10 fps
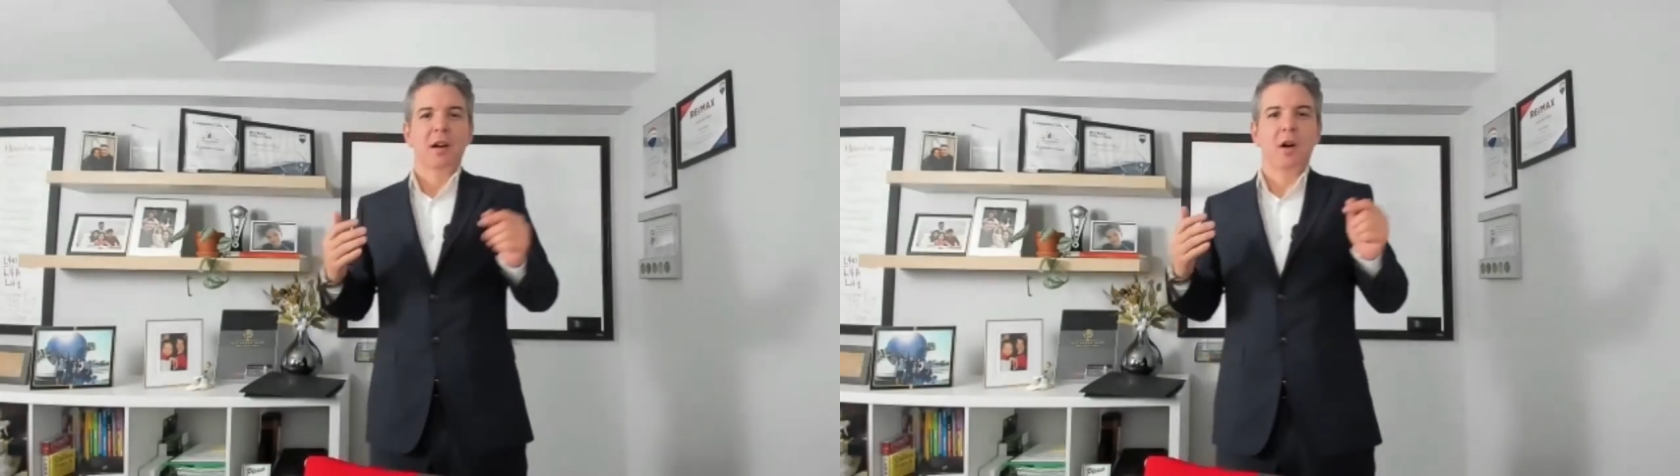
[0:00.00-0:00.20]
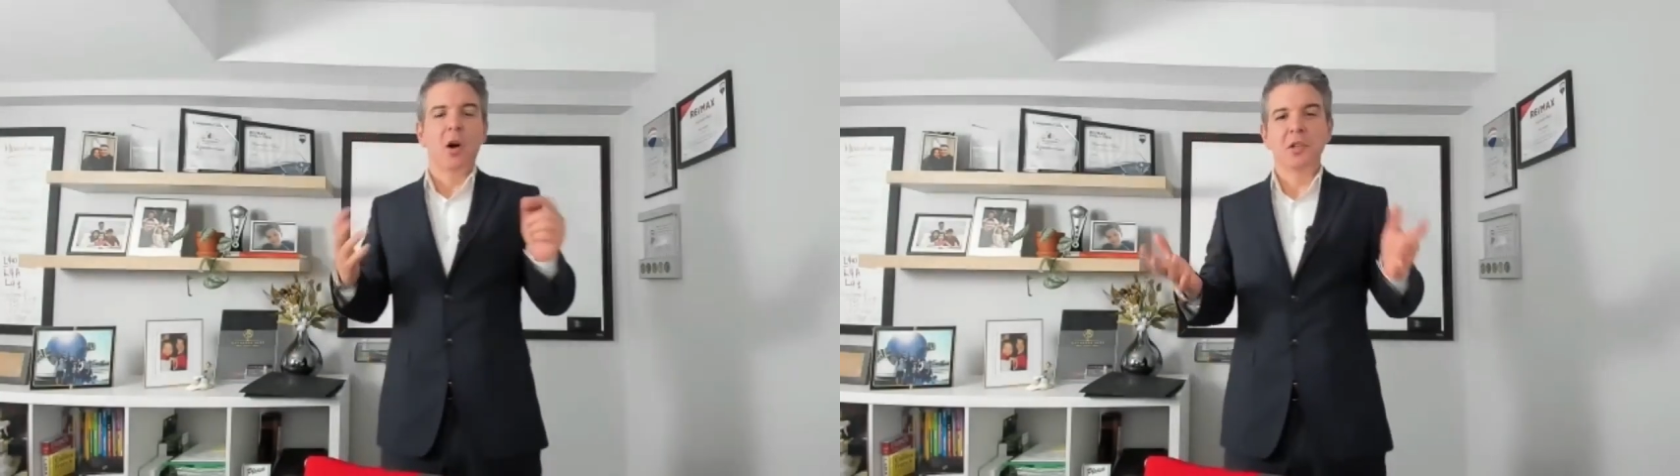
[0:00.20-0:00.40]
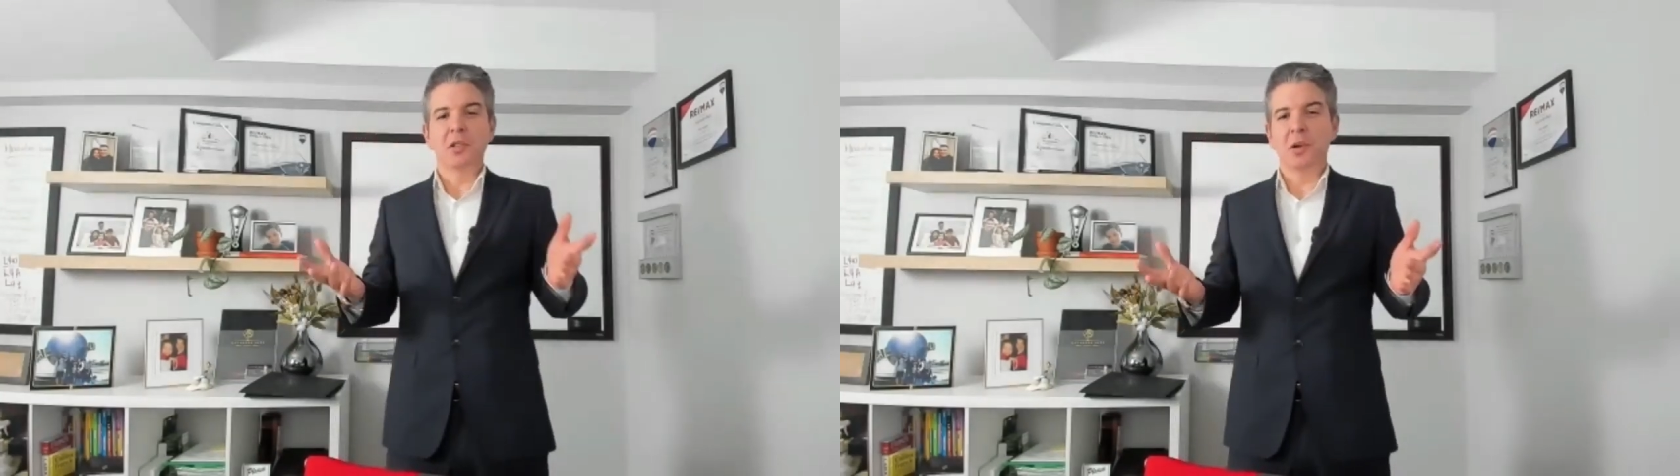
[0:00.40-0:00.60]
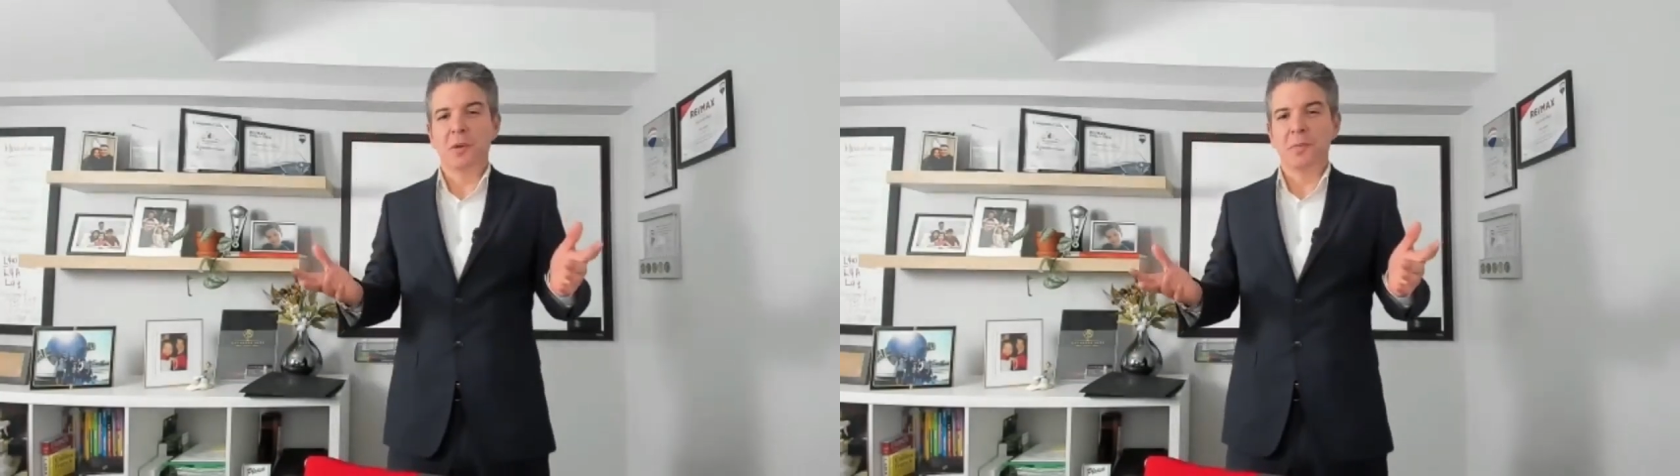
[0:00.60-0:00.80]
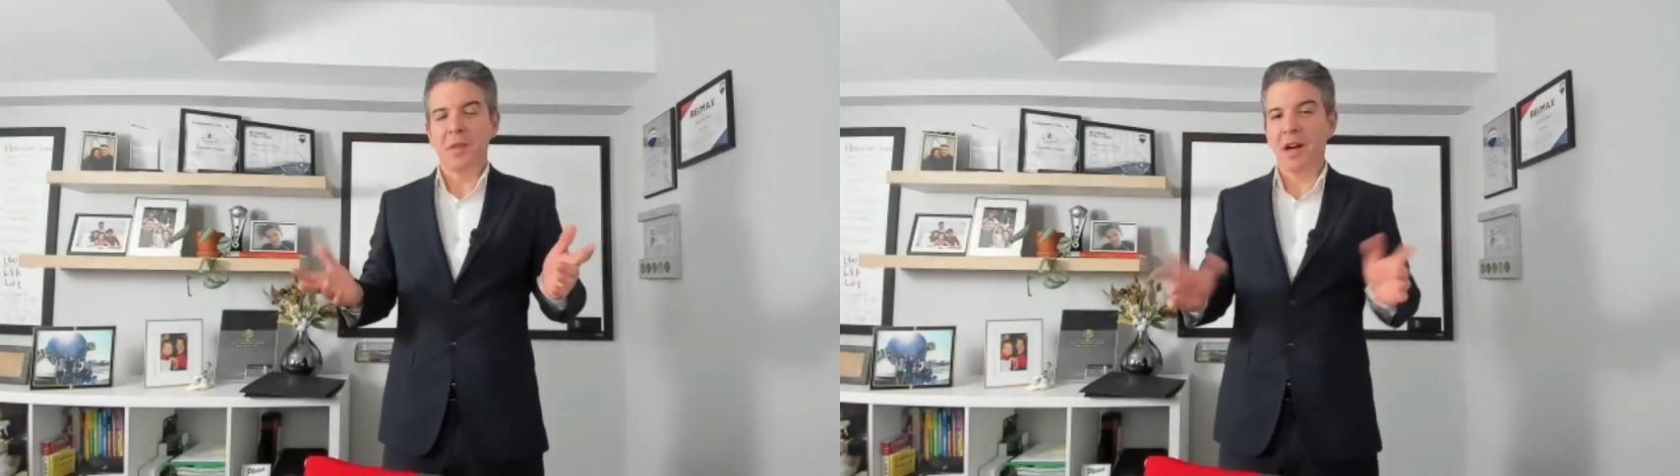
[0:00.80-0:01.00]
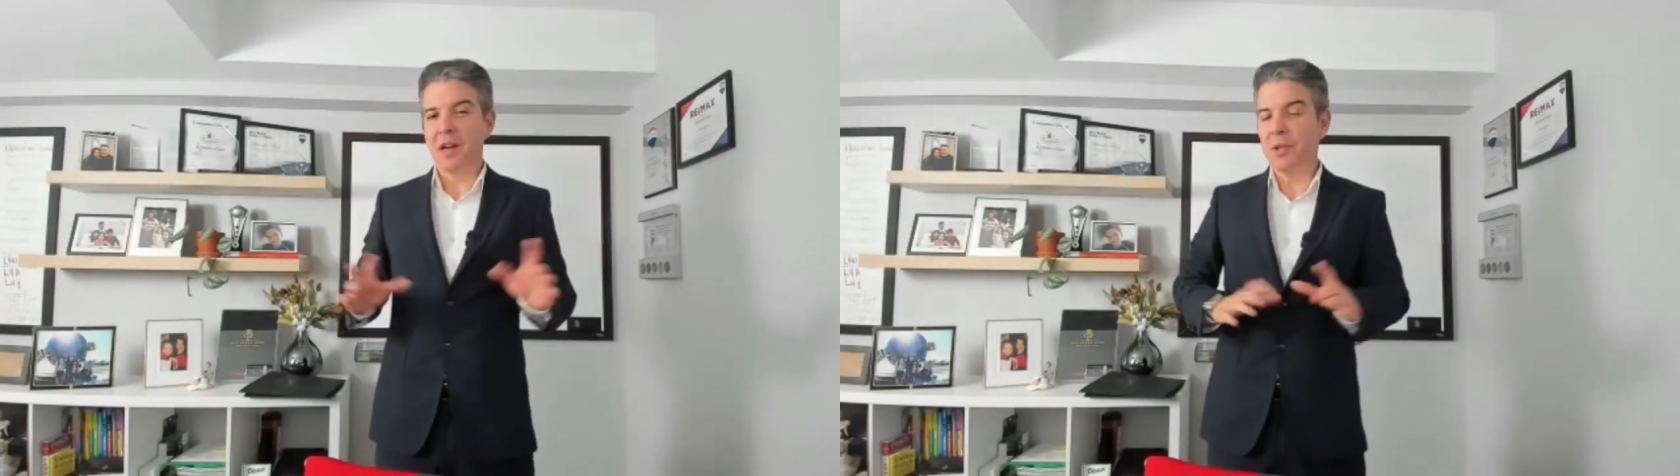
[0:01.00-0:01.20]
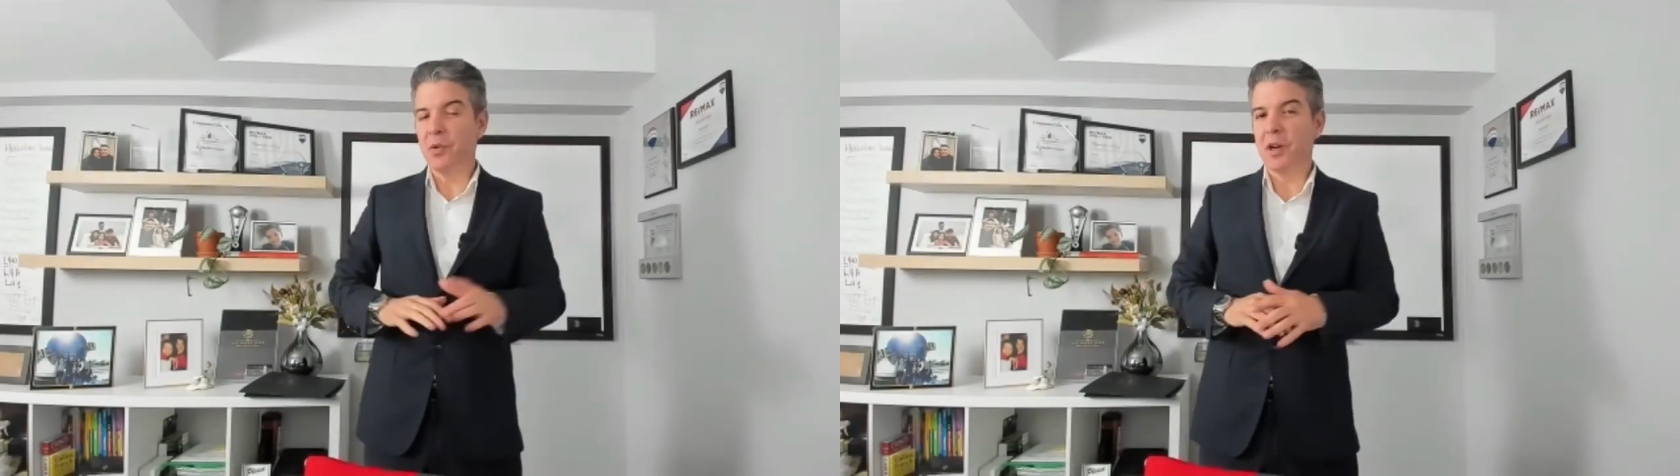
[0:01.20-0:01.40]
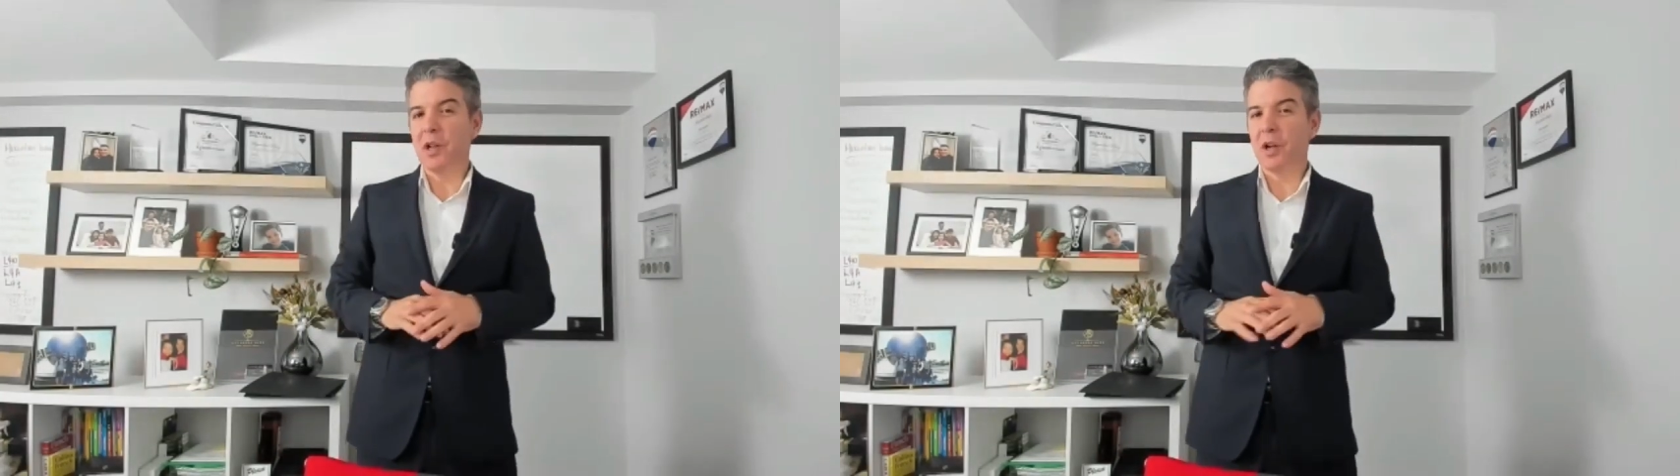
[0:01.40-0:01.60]
also I'm going to be
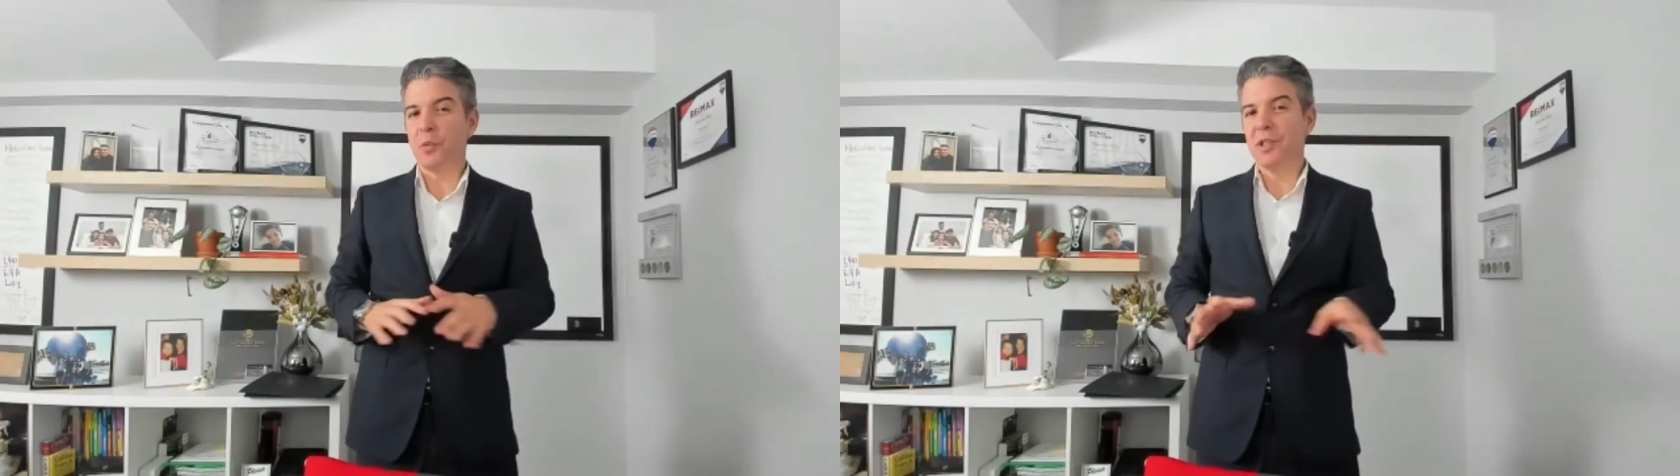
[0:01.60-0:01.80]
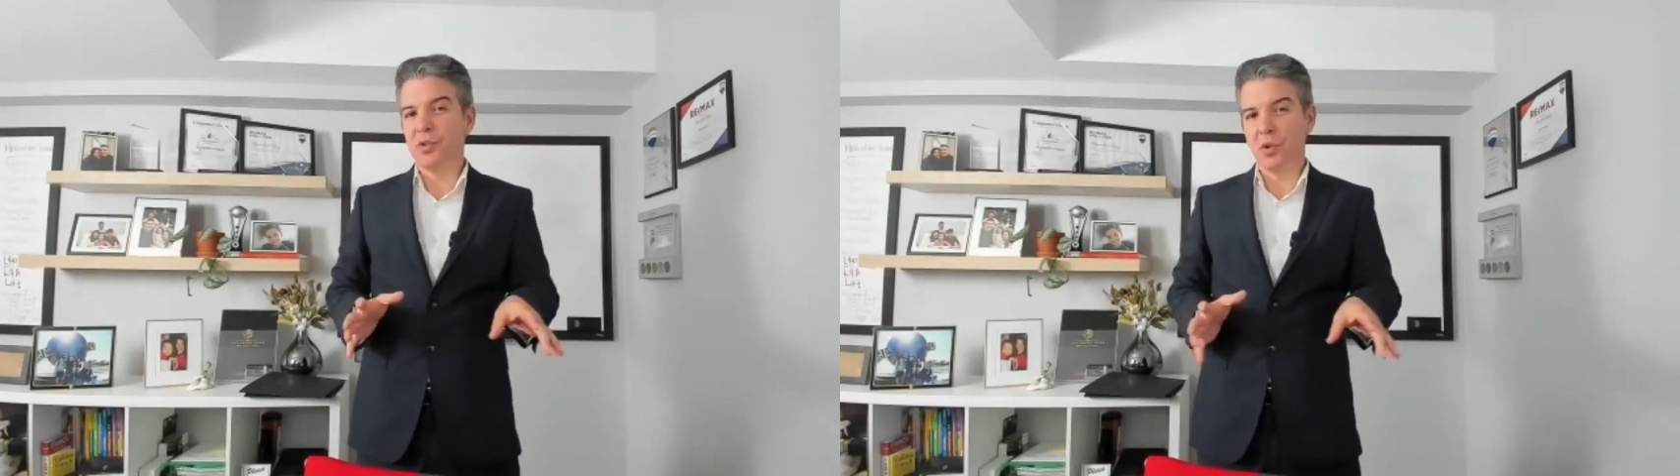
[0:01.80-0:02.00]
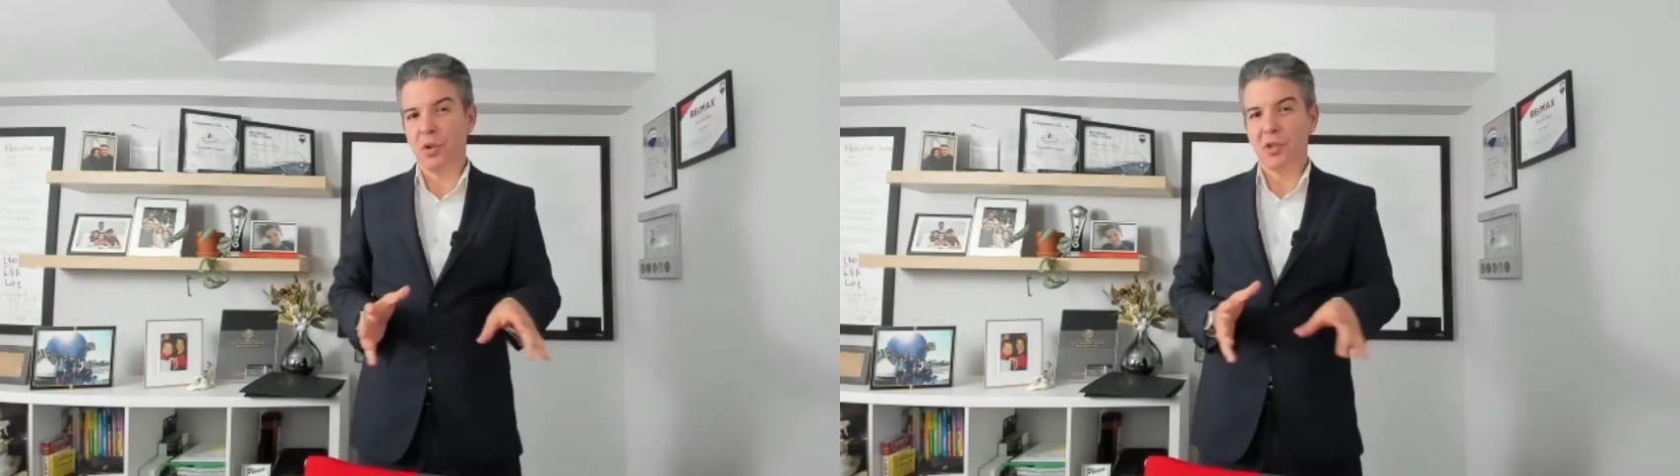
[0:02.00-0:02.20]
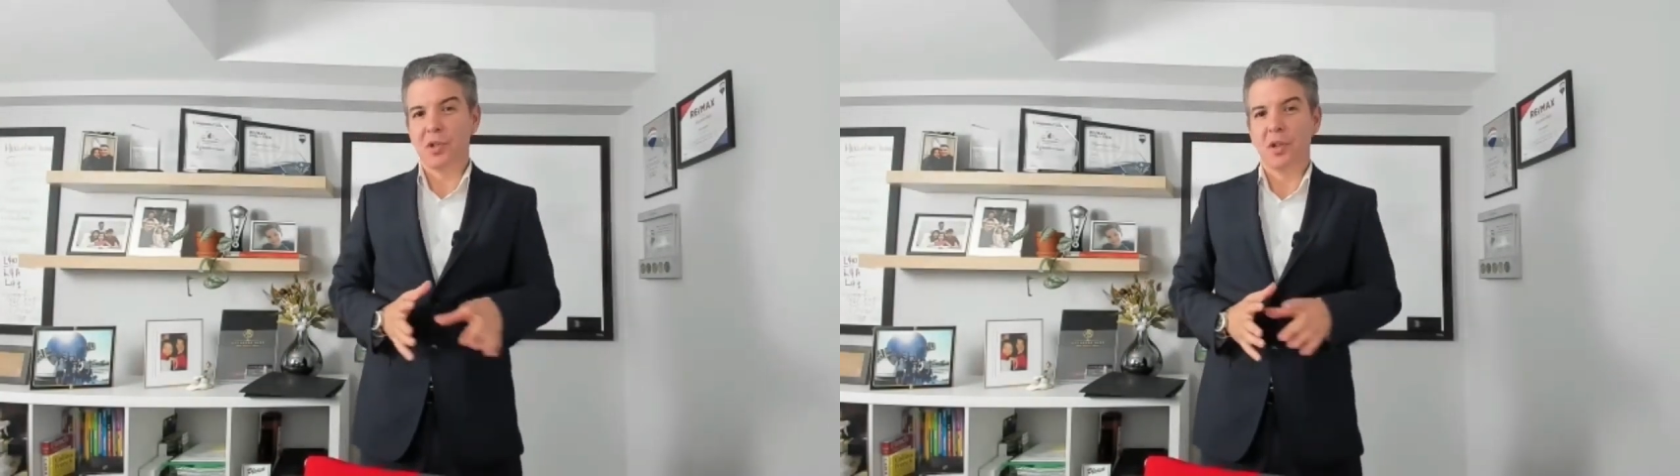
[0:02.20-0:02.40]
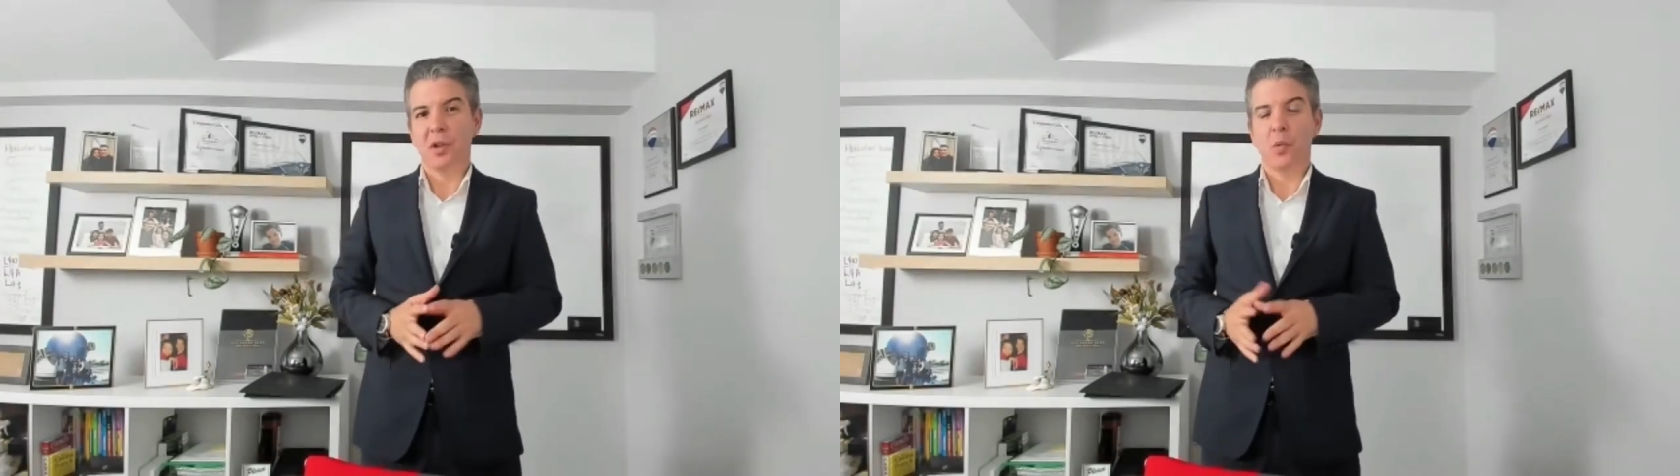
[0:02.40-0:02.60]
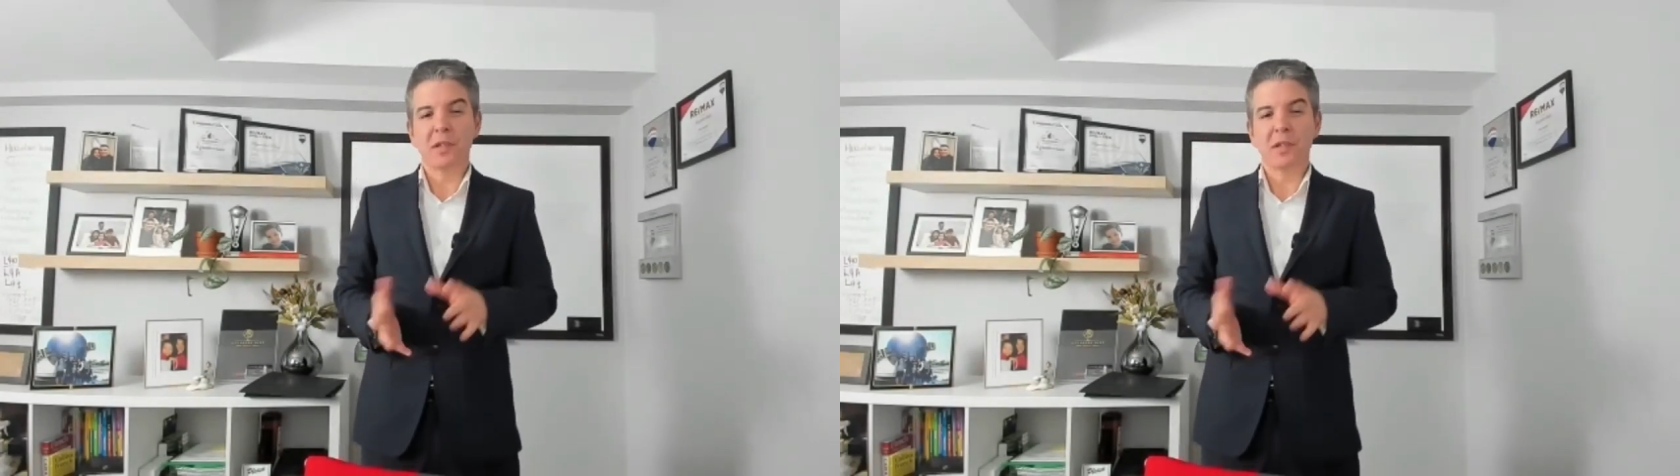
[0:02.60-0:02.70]
doing a lot of research.